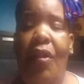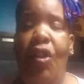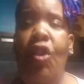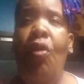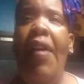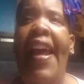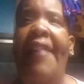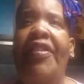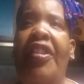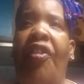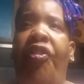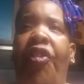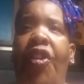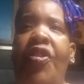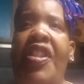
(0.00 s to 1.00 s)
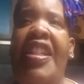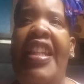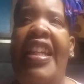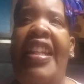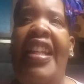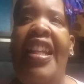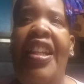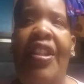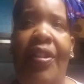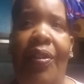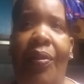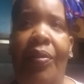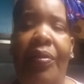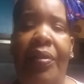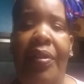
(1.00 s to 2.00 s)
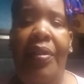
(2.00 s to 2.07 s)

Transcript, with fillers: You have to first get healed.